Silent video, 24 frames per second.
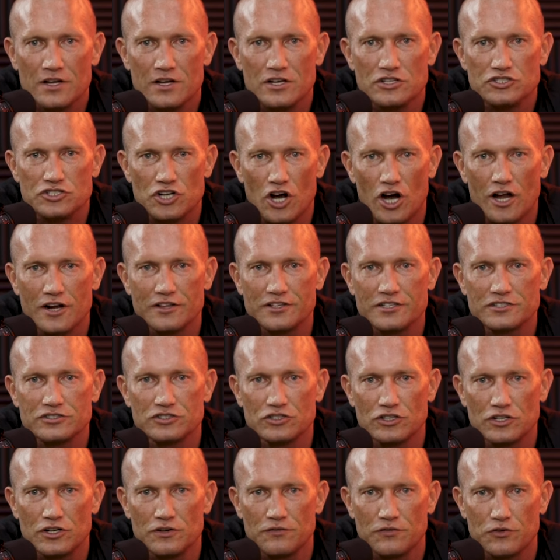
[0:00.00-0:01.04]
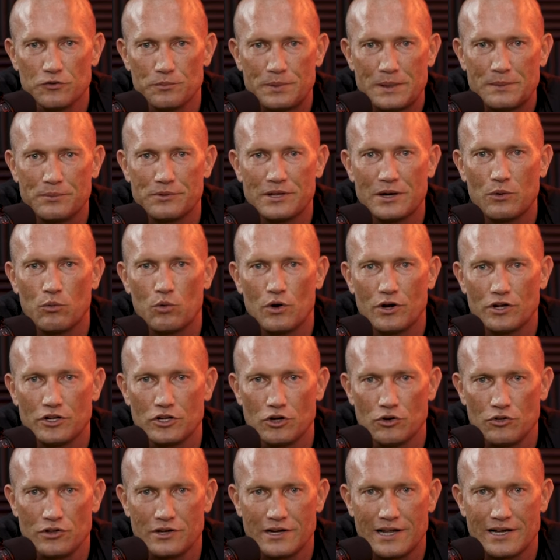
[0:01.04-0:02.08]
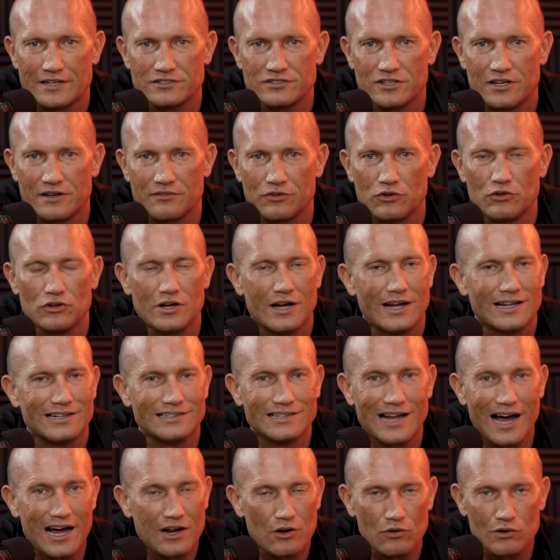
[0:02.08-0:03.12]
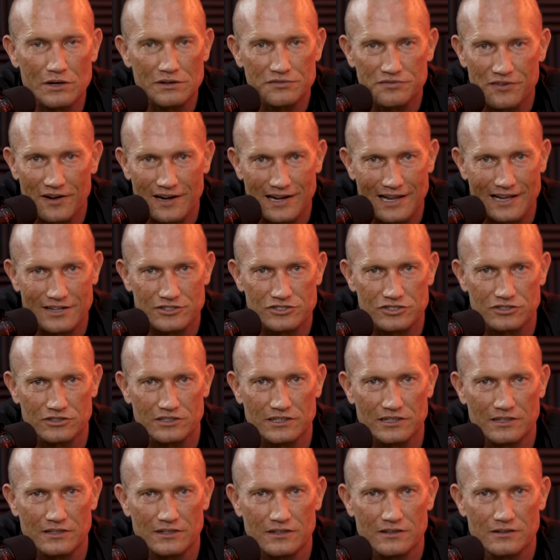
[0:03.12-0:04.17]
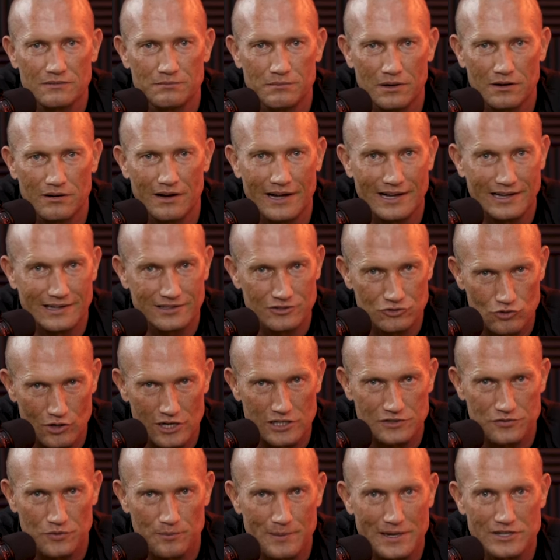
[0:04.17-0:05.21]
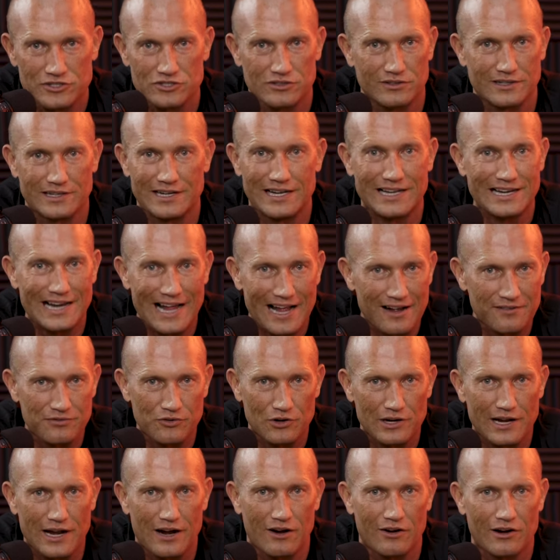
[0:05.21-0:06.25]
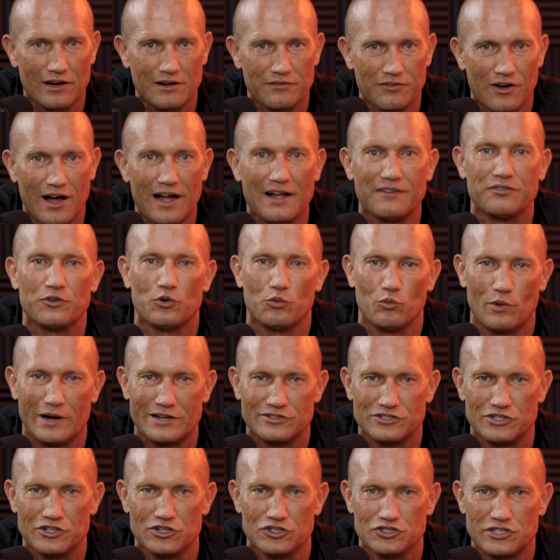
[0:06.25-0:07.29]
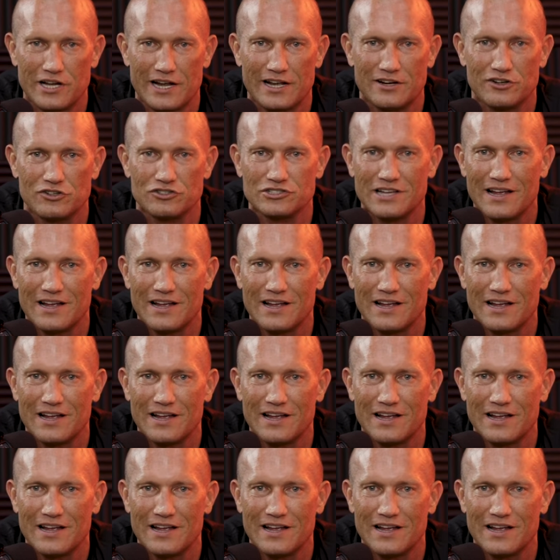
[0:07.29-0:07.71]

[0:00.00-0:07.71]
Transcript: Jonathan's looking for people that want to go to the next level, not only financially, but like transformationally in every area of life, raising your standards.